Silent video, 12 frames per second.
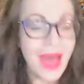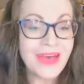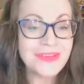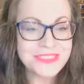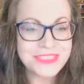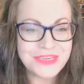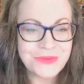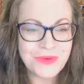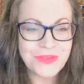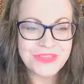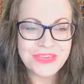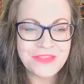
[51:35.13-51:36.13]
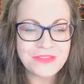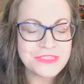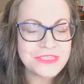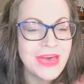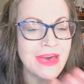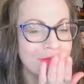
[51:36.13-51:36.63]
I'll see you on the other
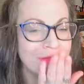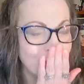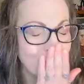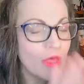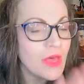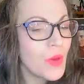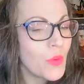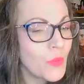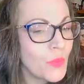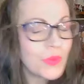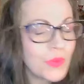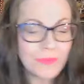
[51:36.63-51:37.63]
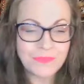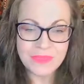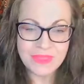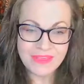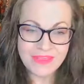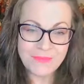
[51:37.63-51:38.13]
side.
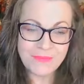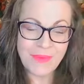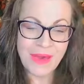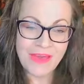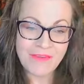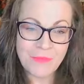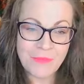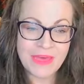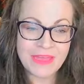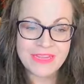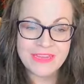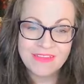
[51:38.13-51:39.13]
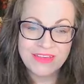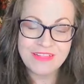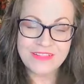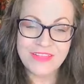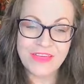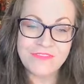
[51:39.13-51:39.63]
Bye, everybody.
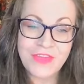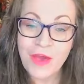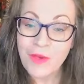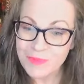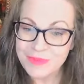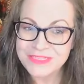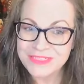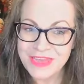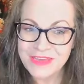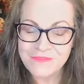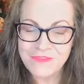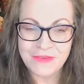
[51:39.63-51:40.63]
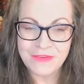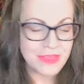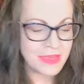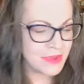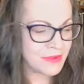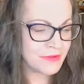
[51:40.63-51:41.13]
Love y'all. Be safe out
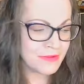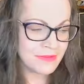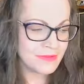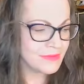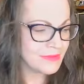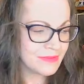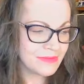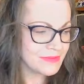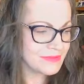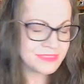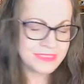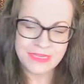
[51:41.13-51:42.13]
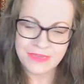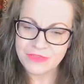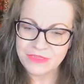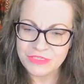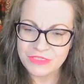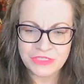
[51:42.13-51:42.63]
there.
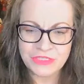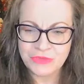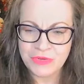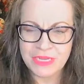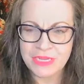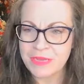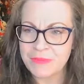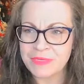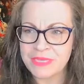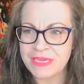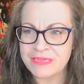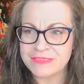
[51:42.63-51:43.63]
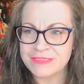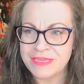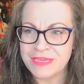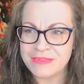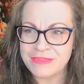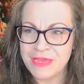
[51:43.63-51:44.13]
Telling you straight up, can't
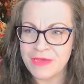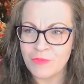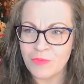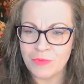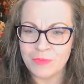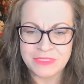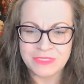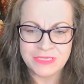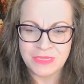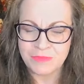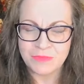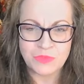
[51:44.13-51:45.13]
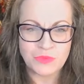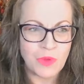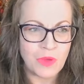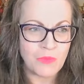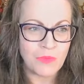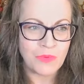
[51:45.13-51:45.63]
stand that woman. Something's
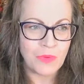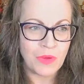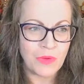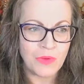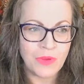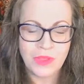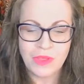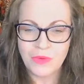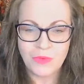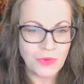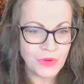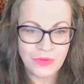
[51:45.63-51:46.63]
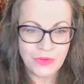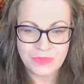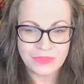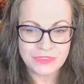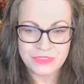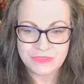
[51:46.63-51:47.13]
wrong with her. We're
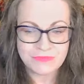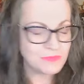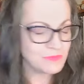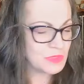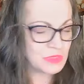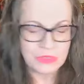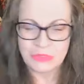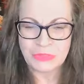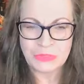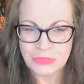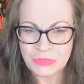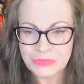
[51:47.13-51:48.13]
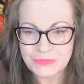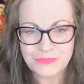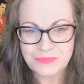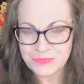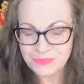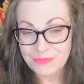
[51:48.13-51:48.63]
going, ugh.
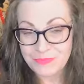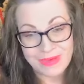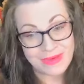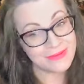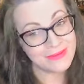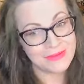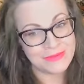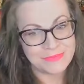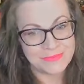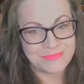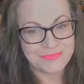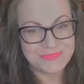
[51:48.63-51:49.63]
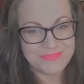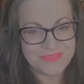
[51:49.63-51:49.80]
Bye now.